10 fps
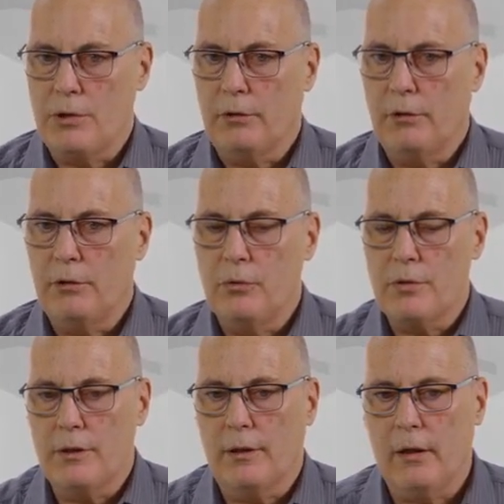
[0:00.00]
You can
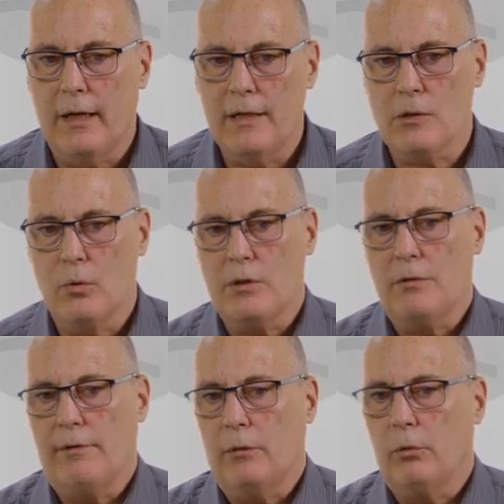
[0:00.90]
reduce the entire source
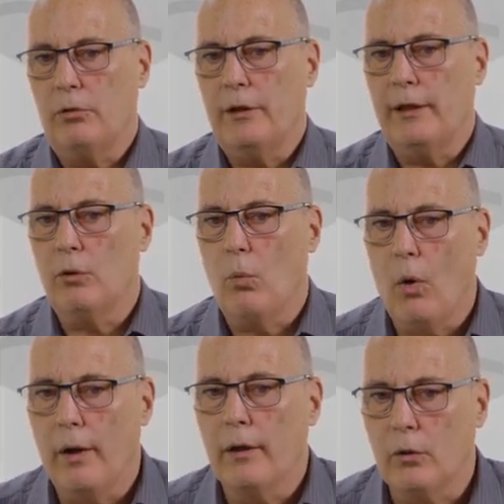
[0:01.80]
of that one relay to
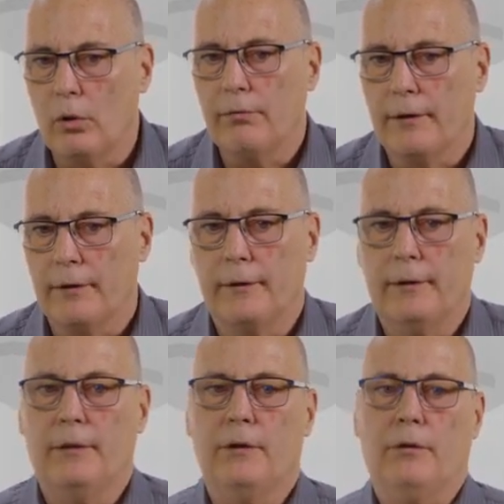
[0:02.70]
one equivalent
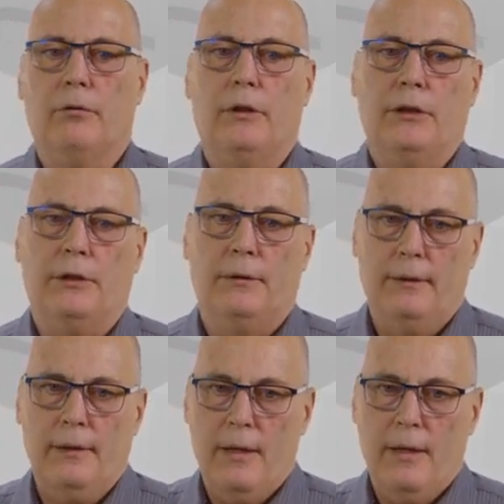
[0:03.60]
generation.